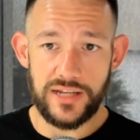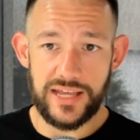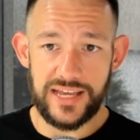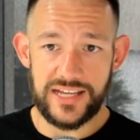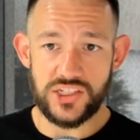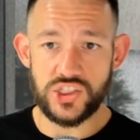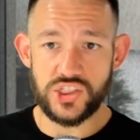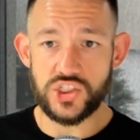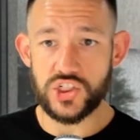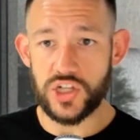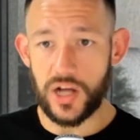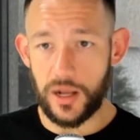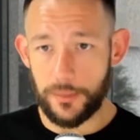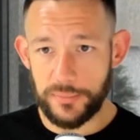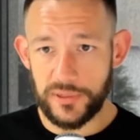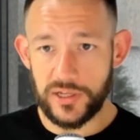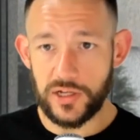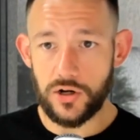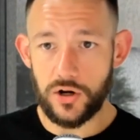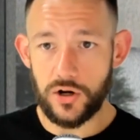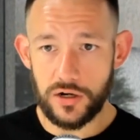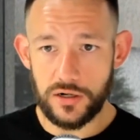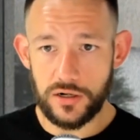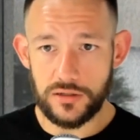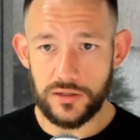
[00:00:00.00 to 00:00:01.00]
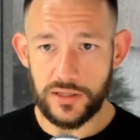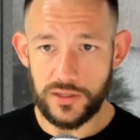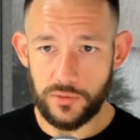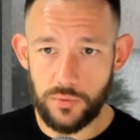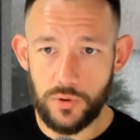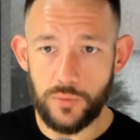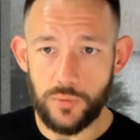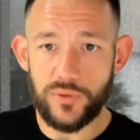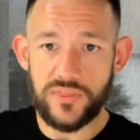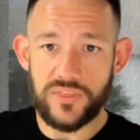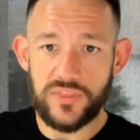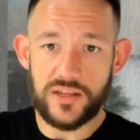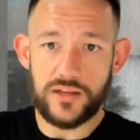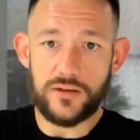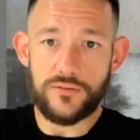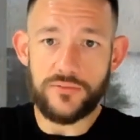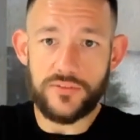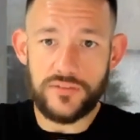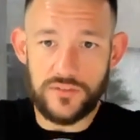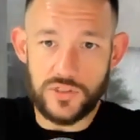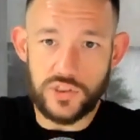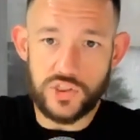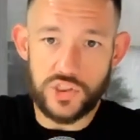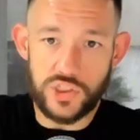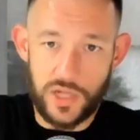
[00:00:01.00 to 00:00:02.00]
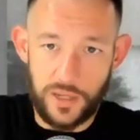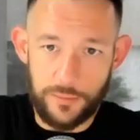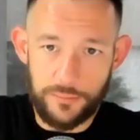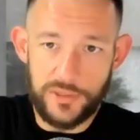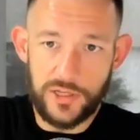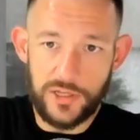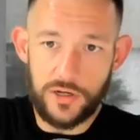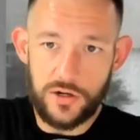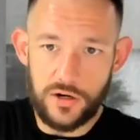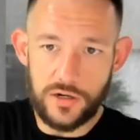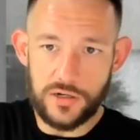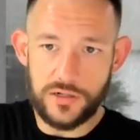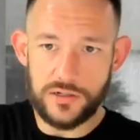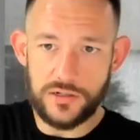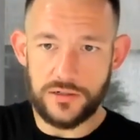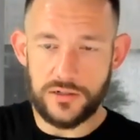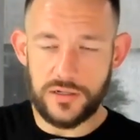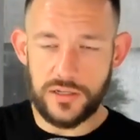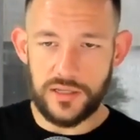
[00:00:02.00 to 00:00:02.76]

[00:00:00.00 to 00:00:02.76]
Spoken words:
a shopping cart, like what we think of as a shopping cart,